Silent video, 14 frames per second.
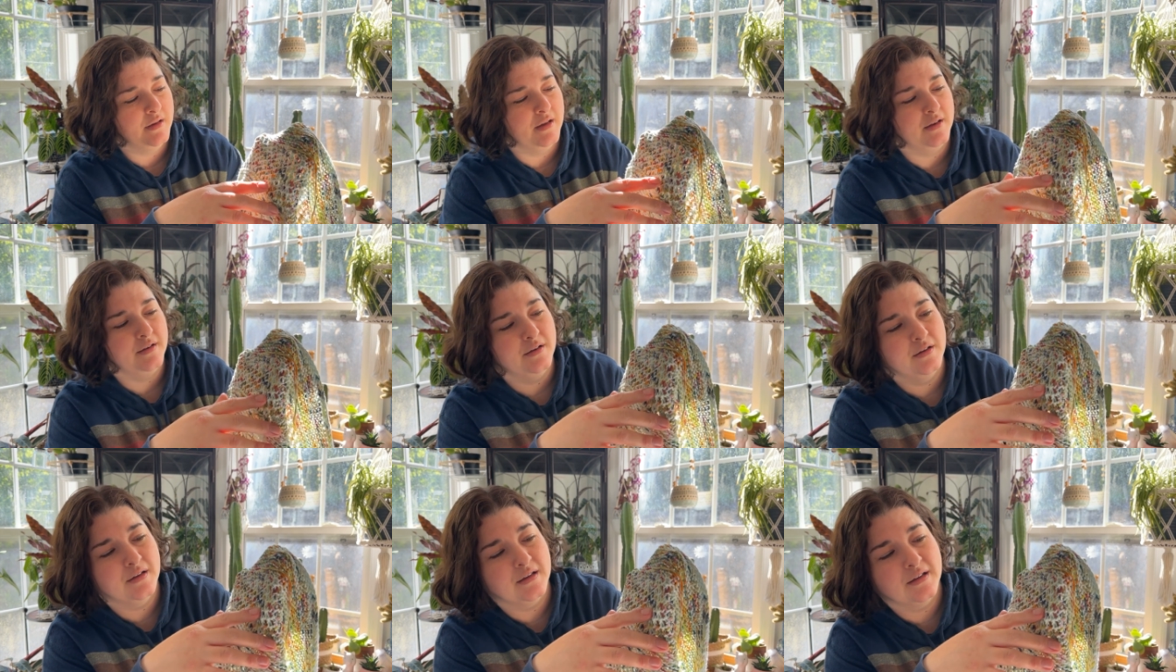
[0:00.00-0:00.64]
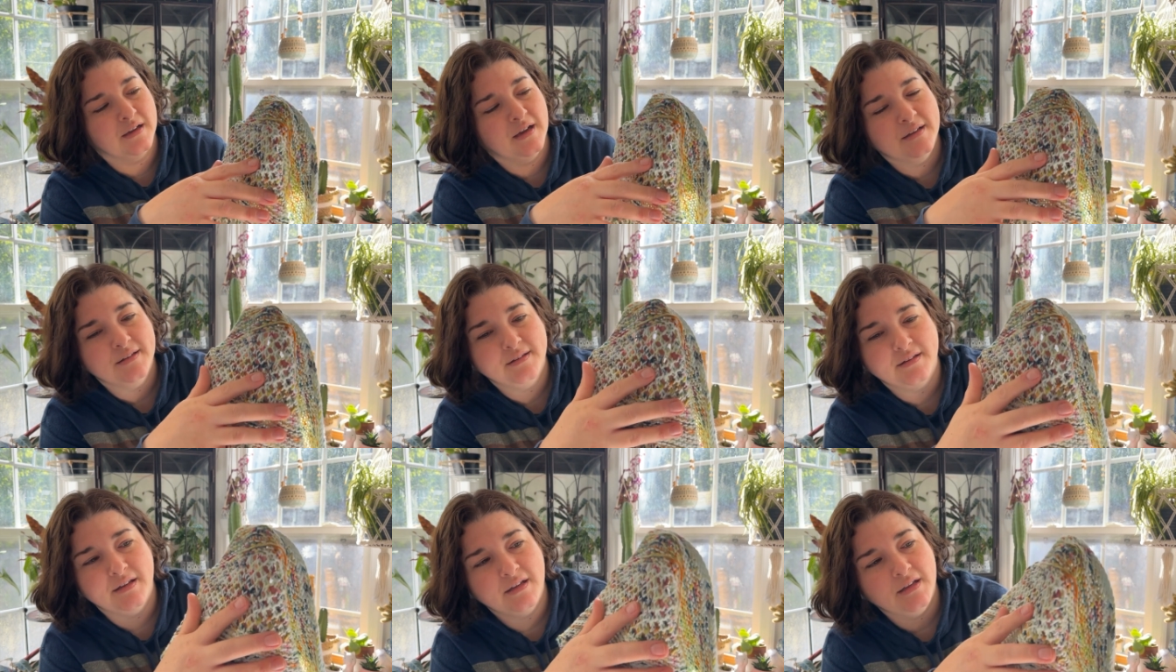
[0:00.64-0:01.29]
And you can kind of
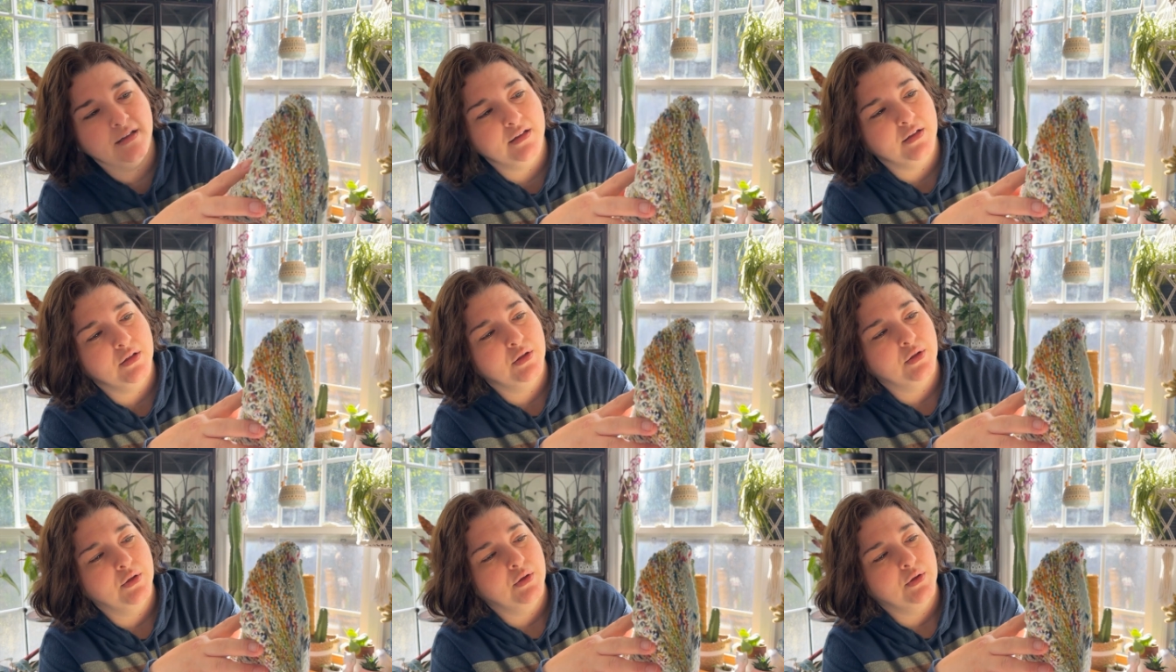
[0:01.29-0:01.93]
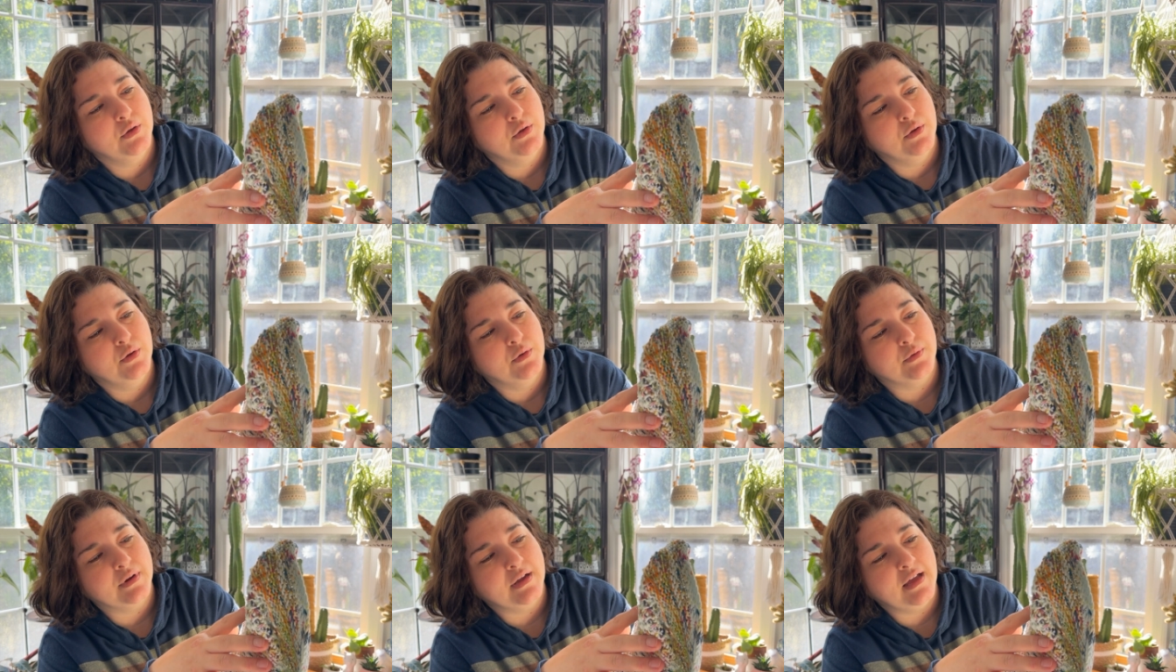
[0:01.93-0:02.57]
see
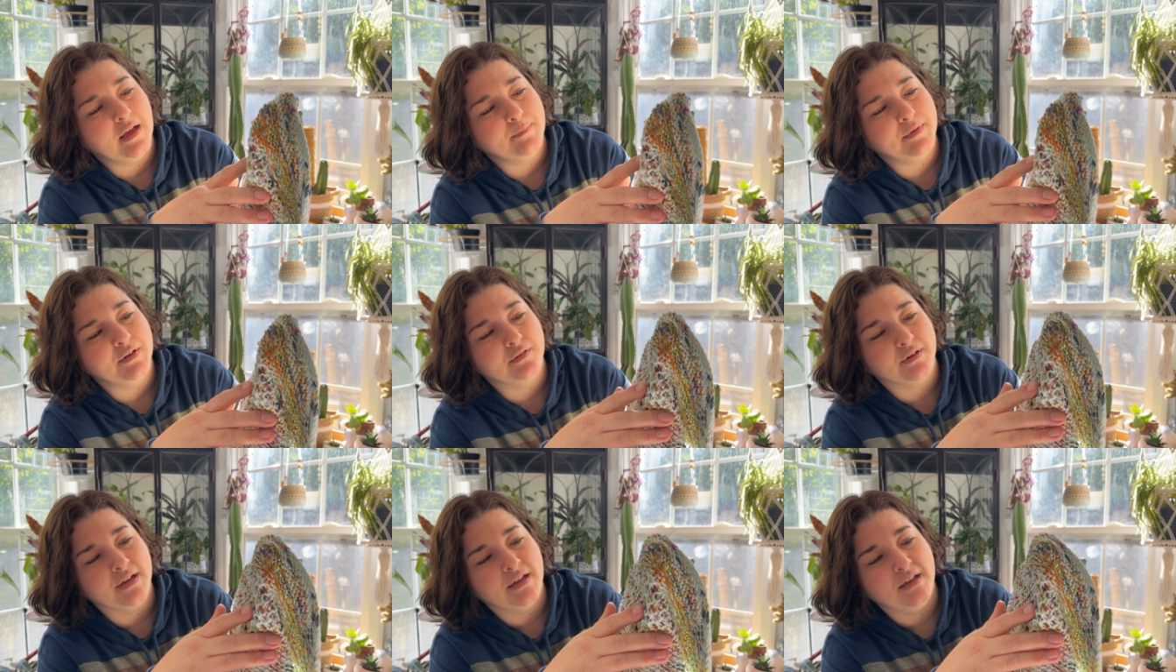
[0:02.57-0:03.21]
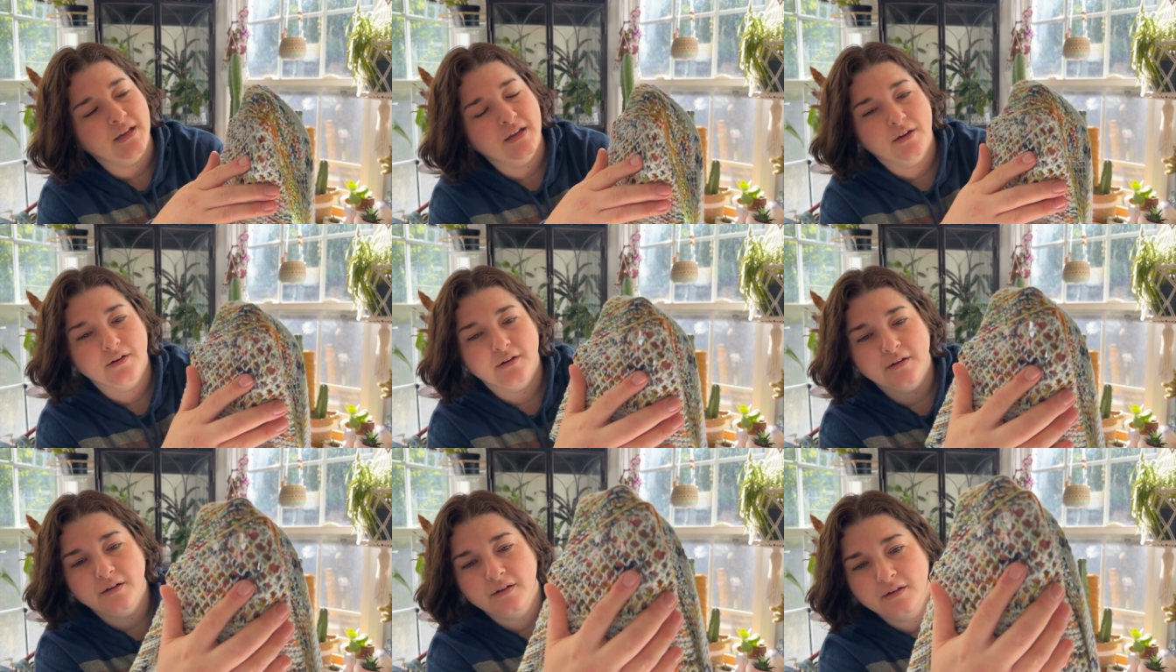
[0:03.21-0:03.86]
where it happened right here.